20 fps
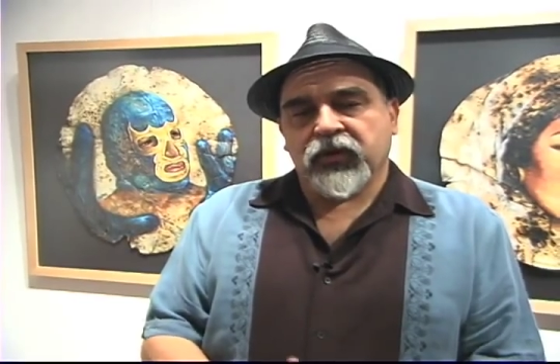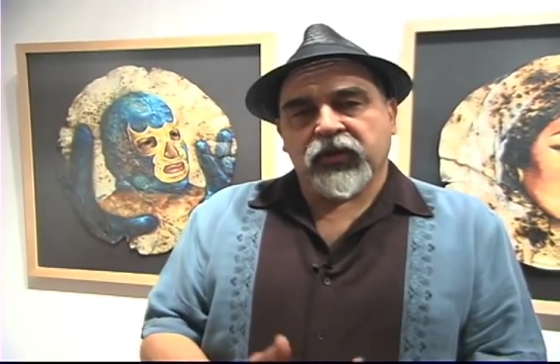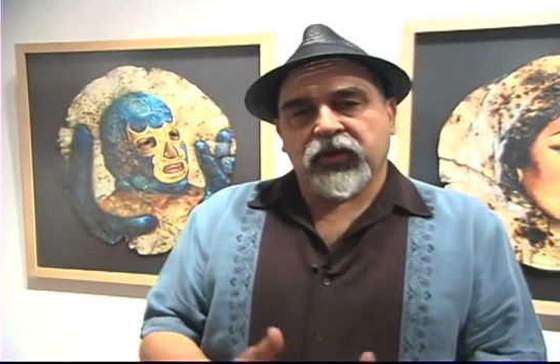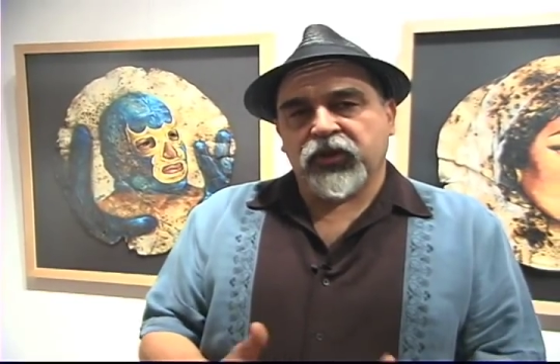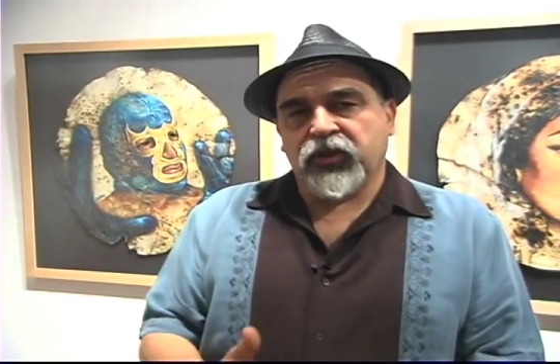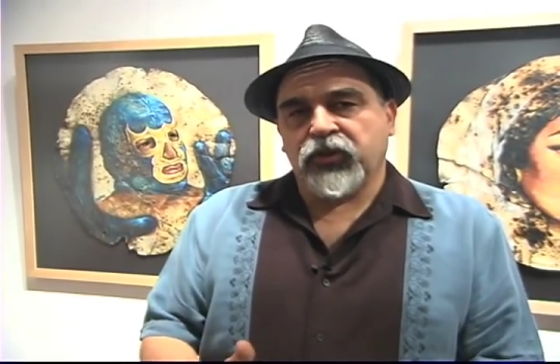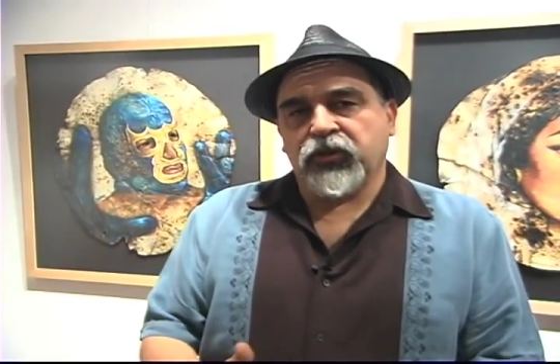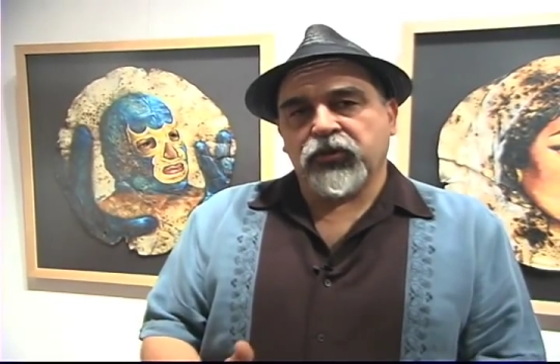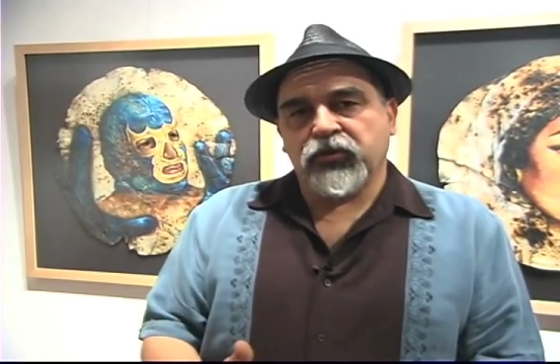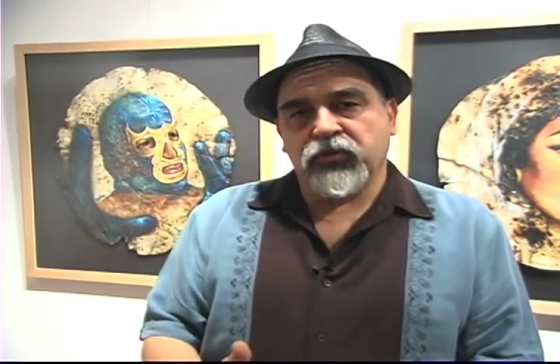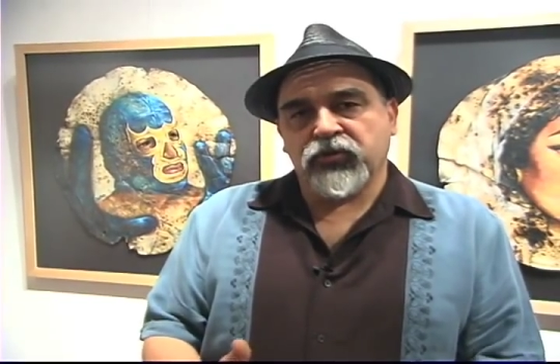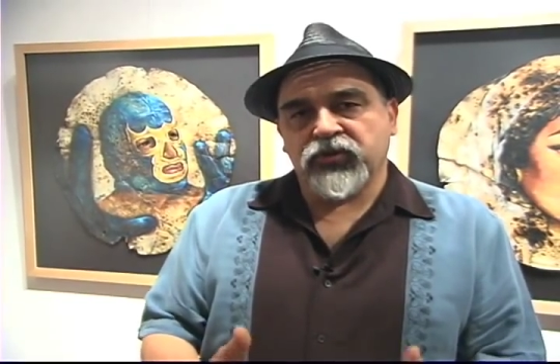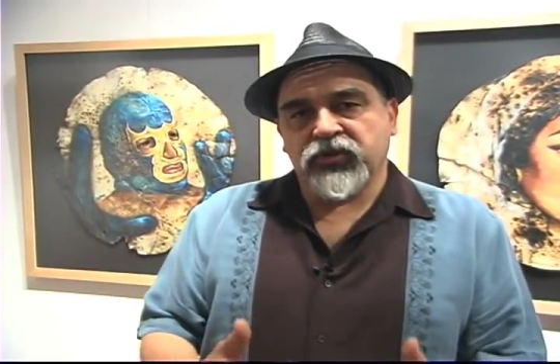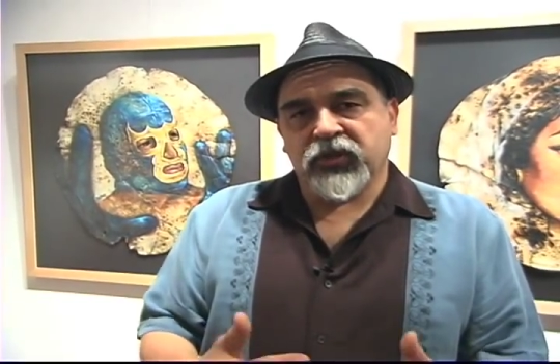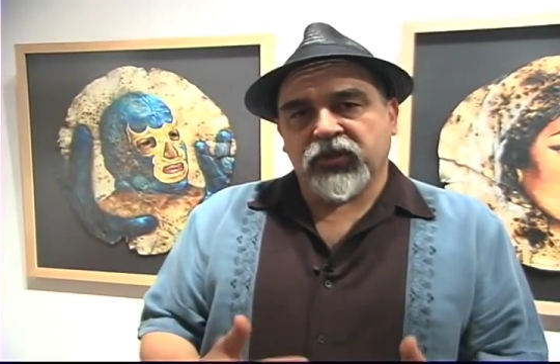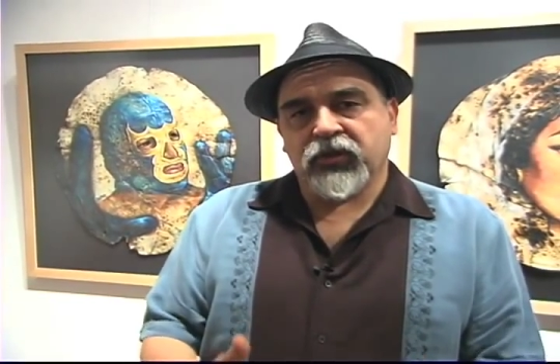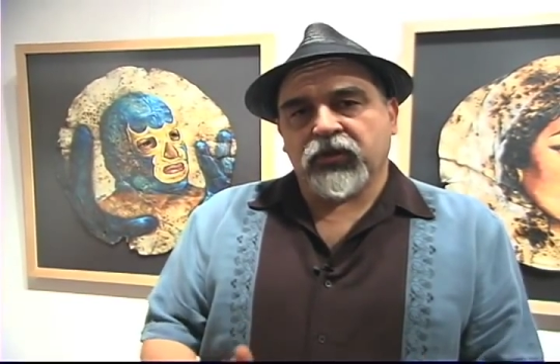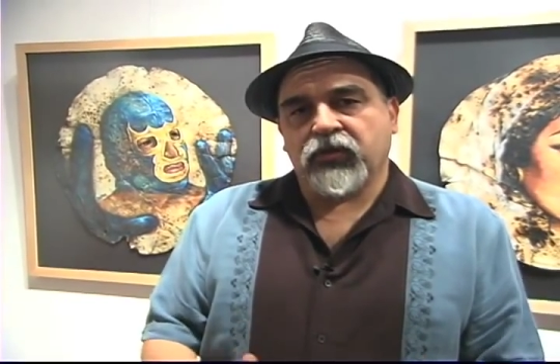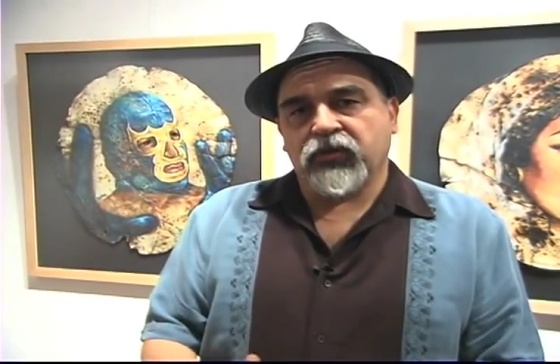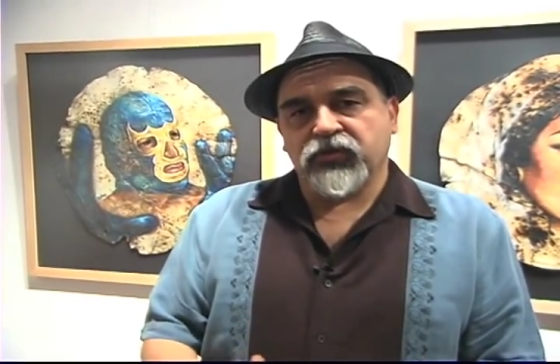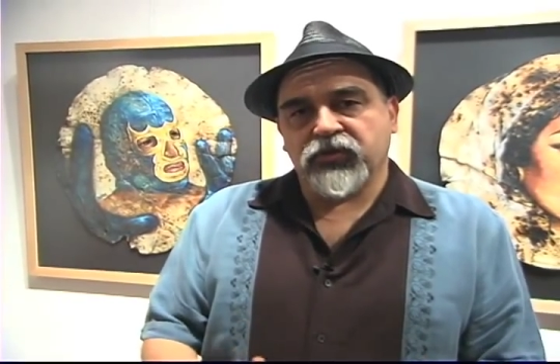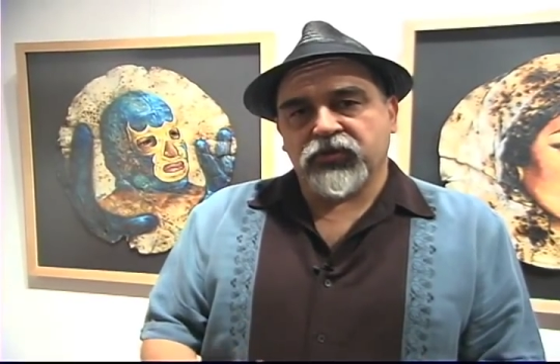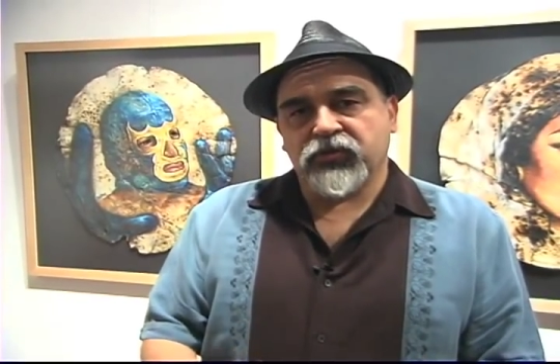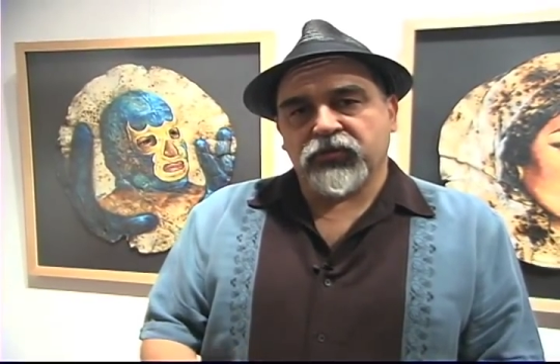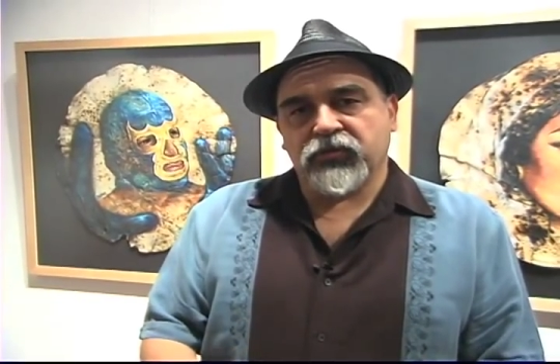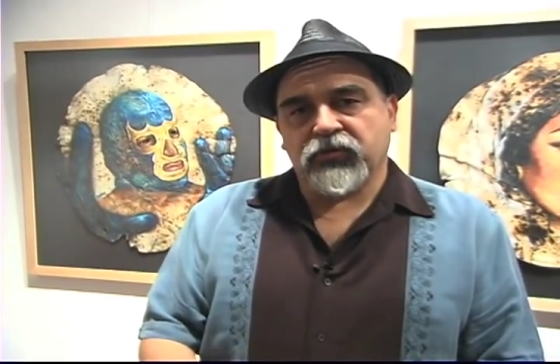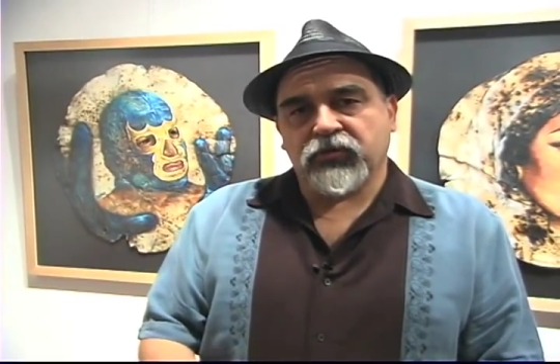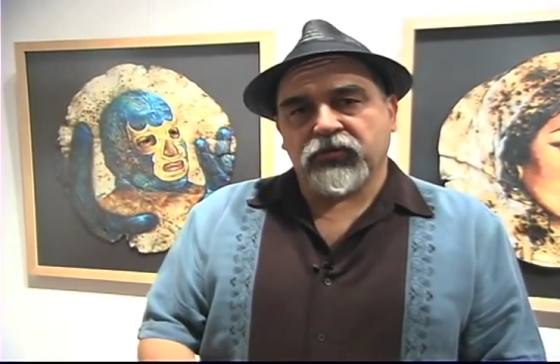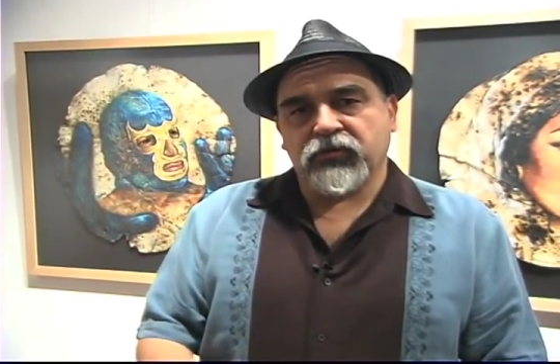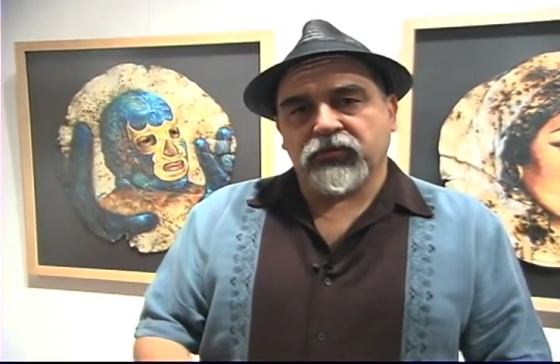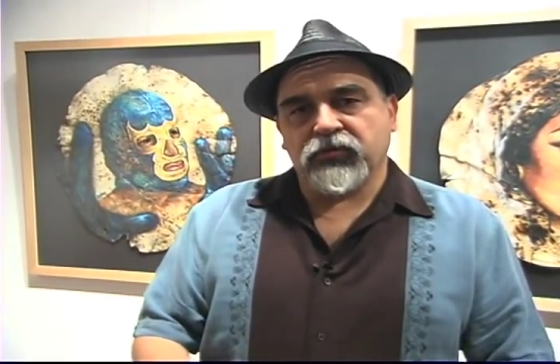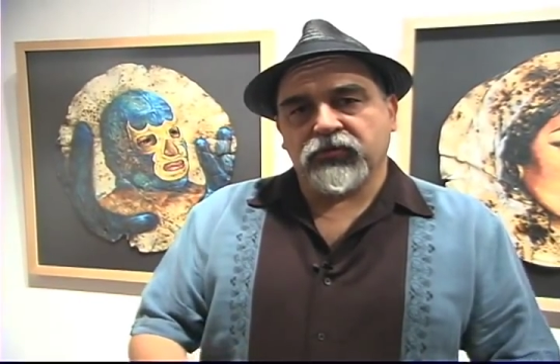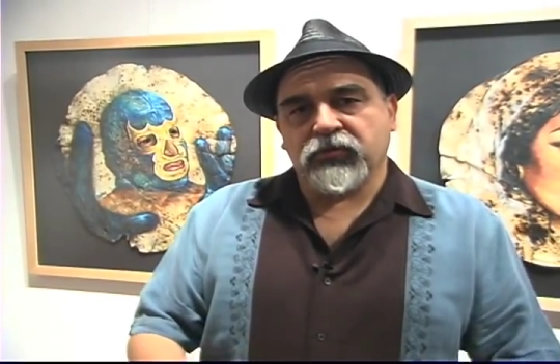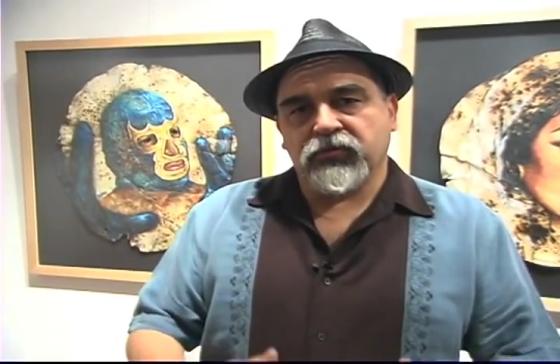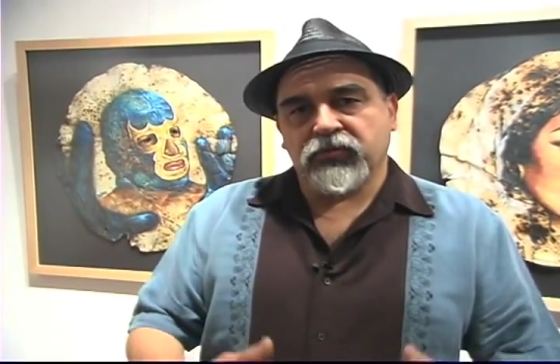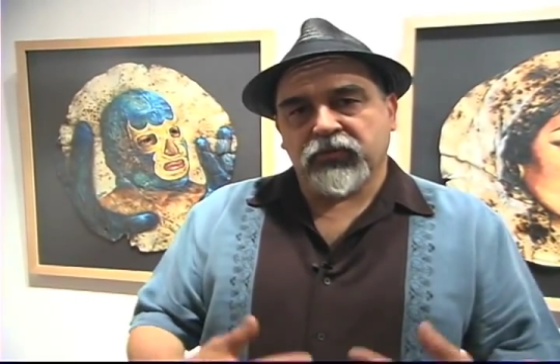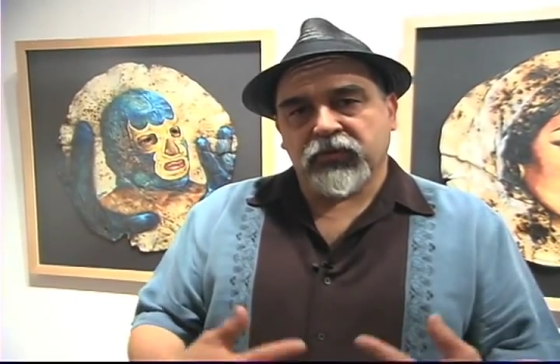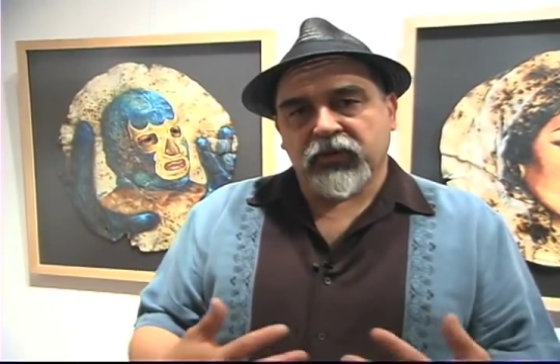huge cultural